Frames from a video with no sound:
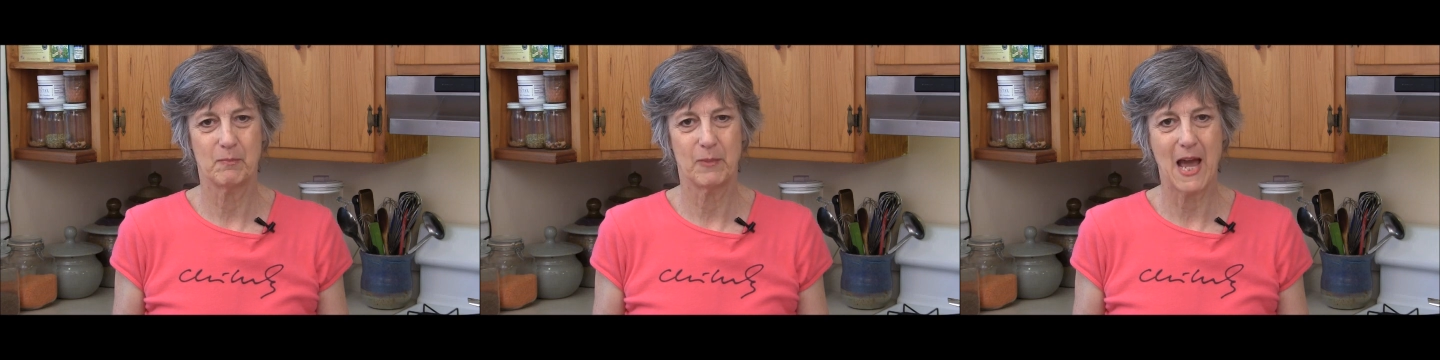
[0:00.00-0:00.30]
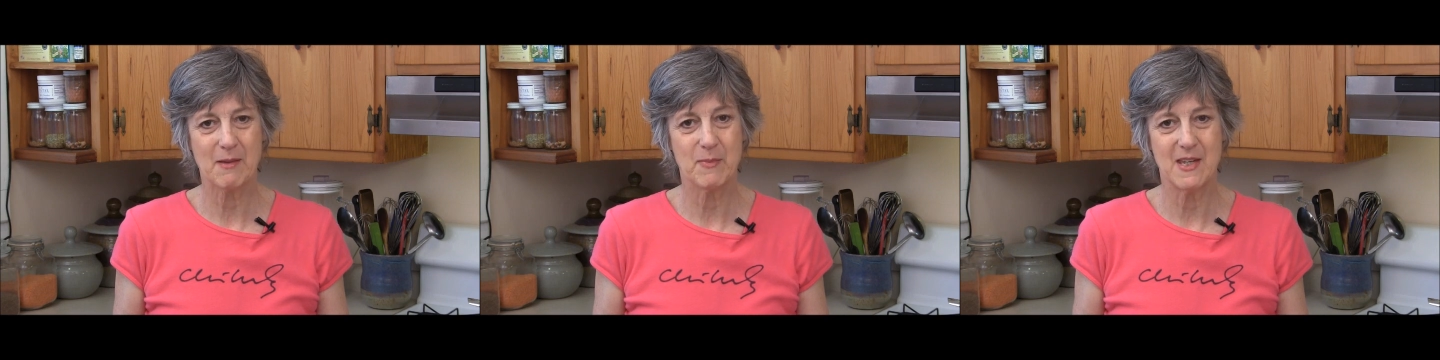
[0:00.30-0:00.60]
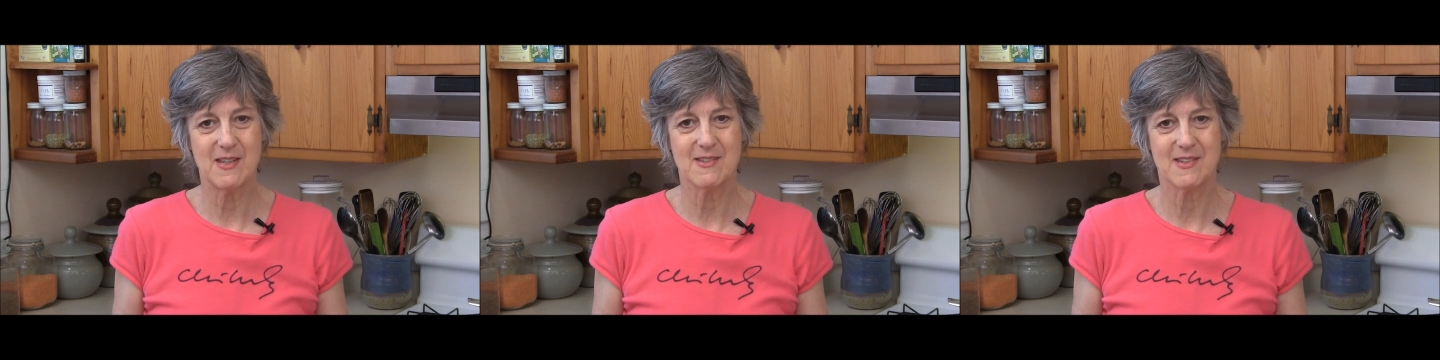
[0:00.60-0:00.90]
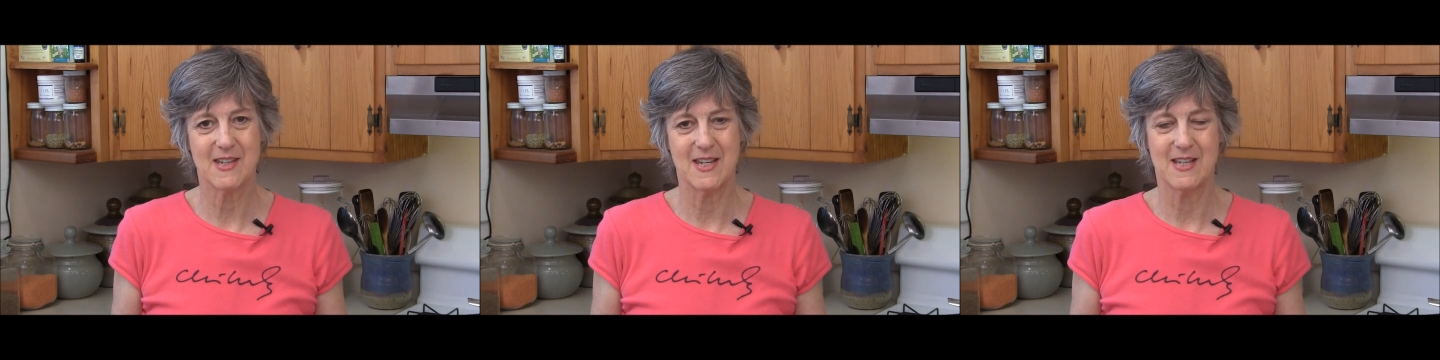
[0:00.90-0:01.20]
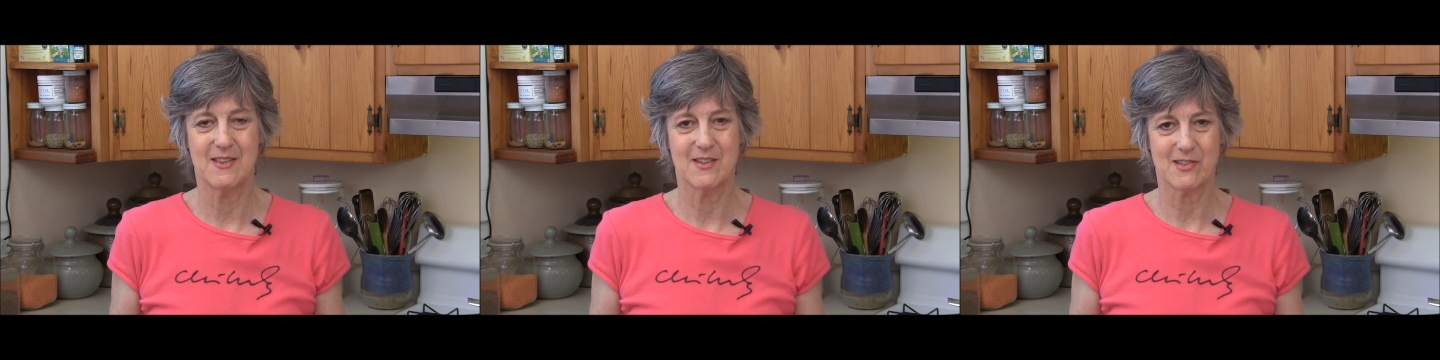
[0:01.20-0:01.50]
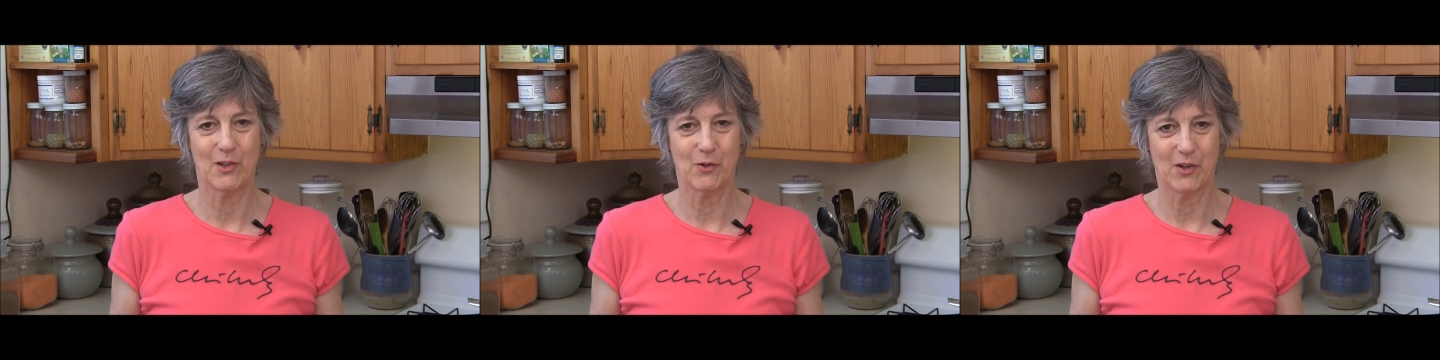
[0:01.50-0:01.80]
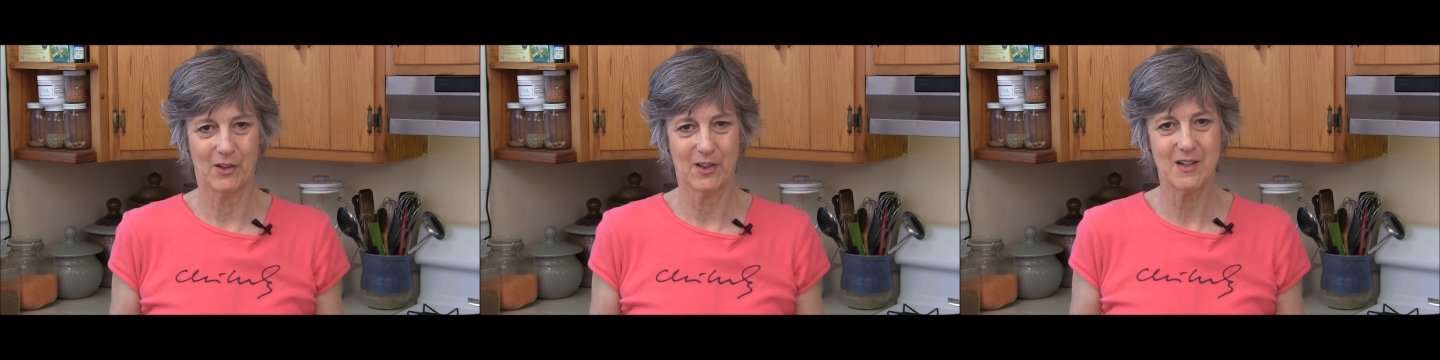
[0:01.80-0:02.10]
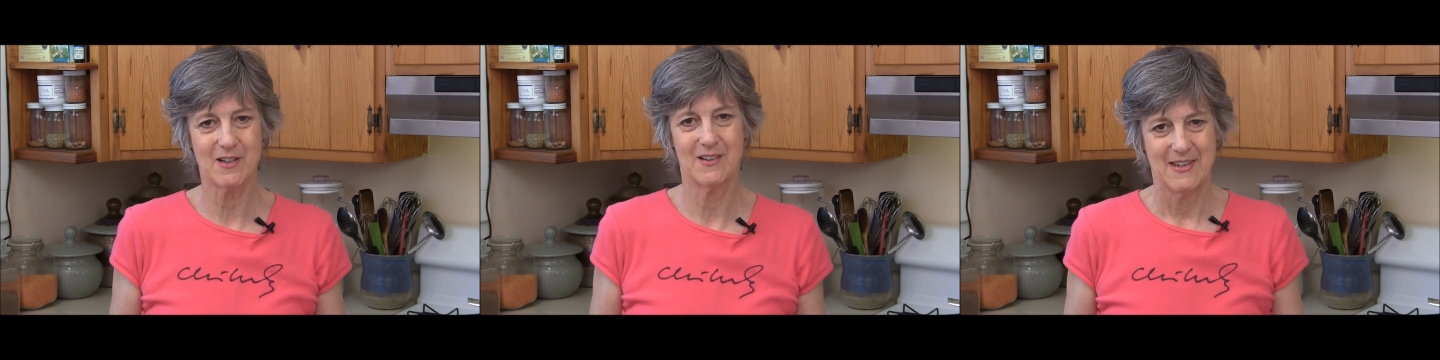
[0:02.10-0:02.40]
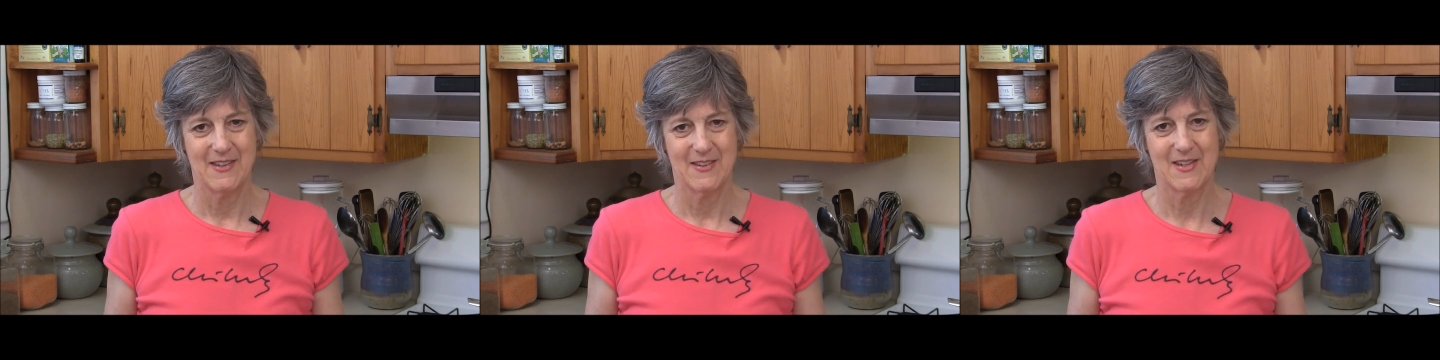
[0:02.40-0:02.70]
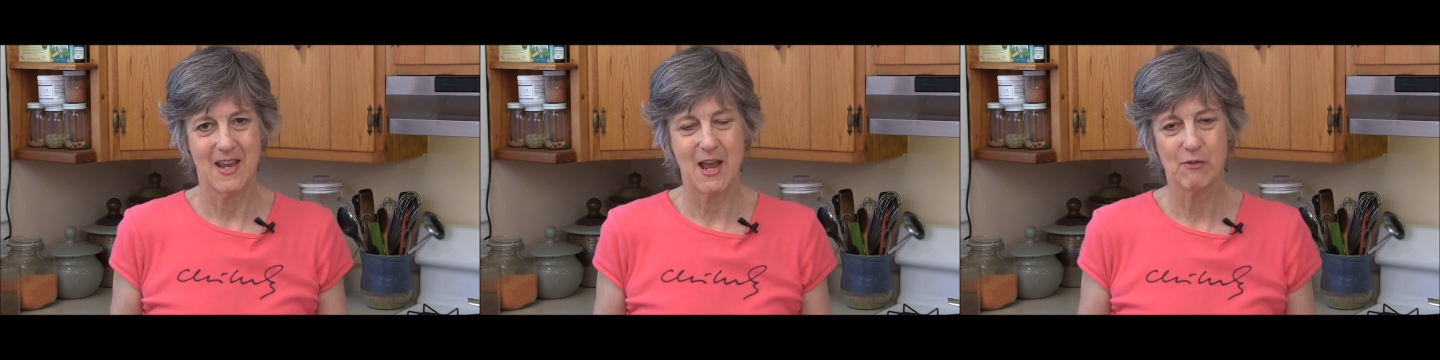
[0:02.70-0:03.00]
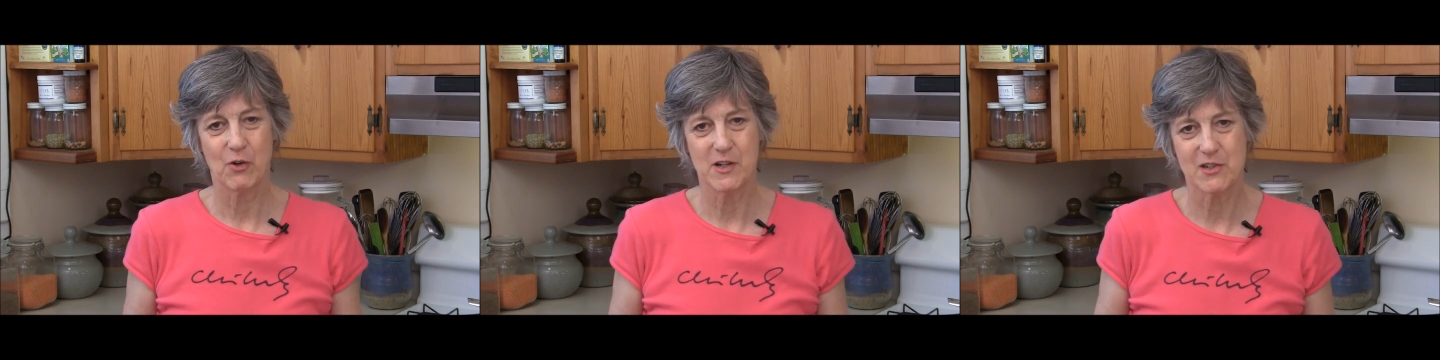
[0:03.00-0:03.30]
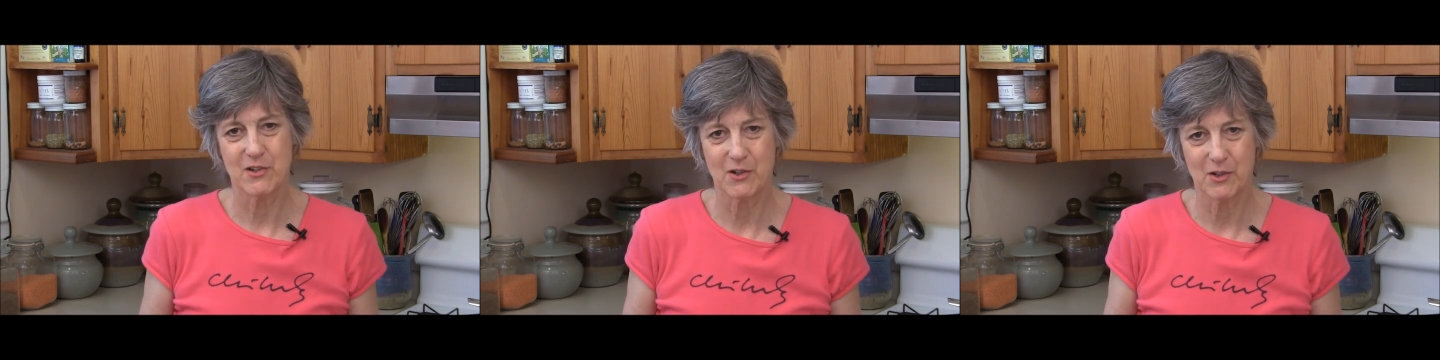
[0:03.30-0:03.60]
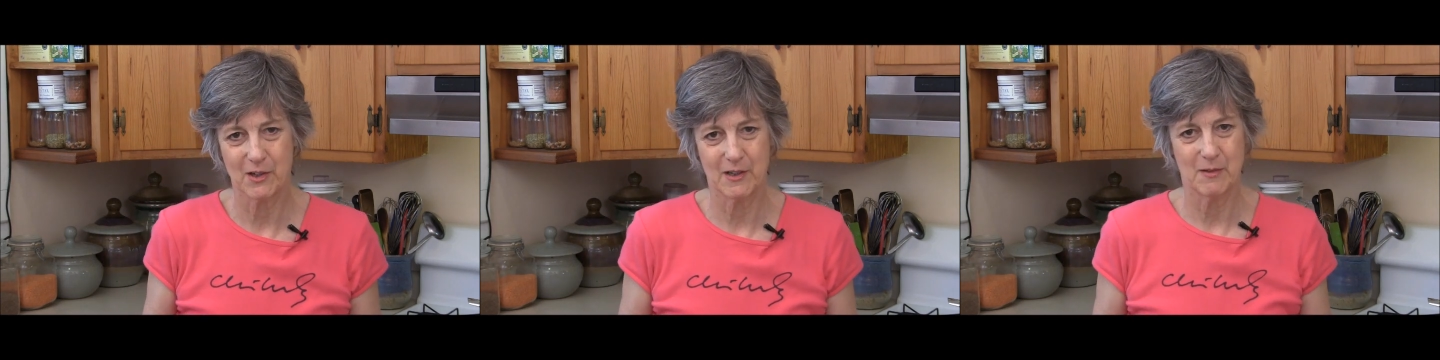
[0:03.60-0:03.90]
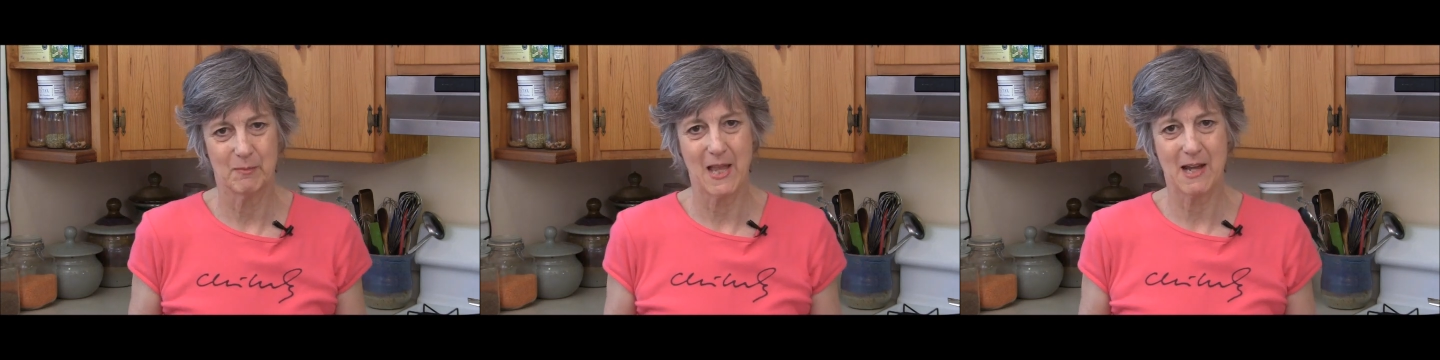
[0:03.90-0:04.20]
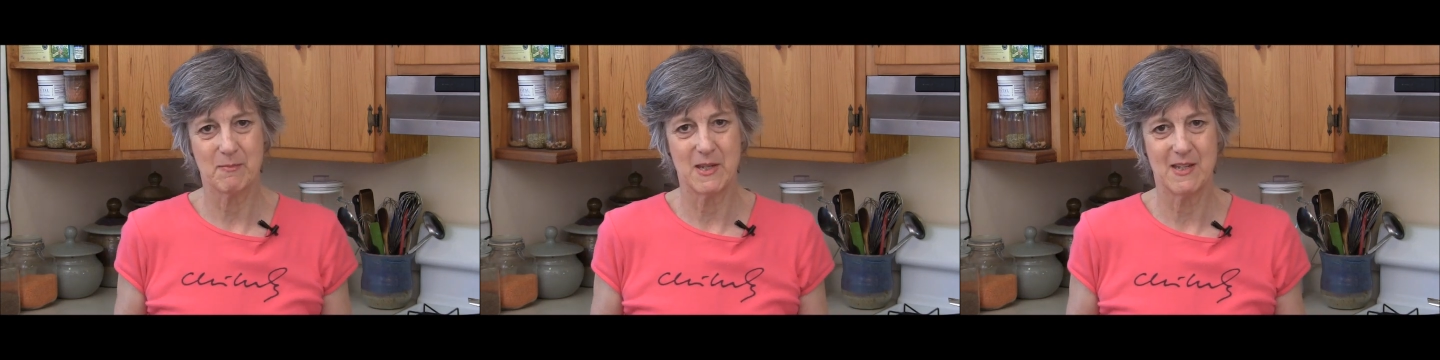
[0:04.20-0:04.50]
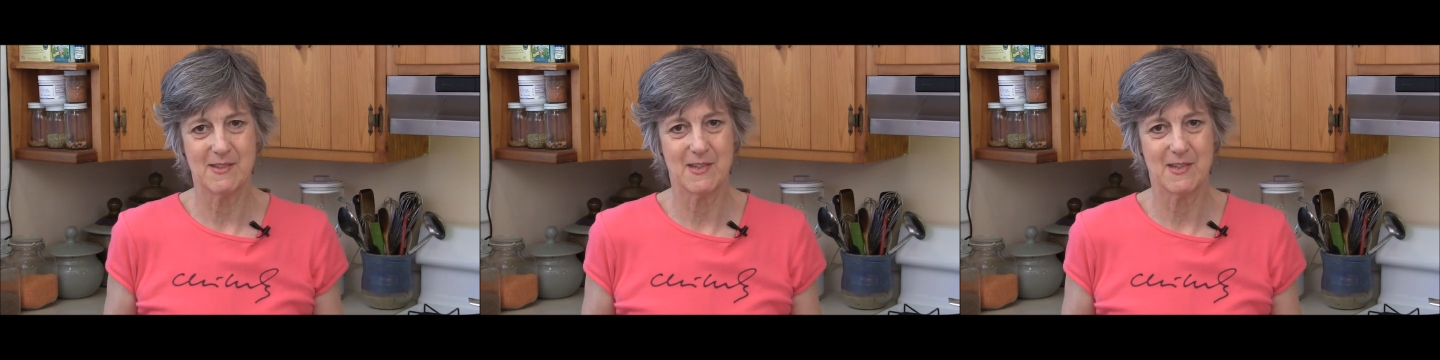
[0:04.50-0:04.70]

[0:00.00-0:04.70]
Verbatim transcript: black beans in the slow cooker. Today I'm going to cook black beans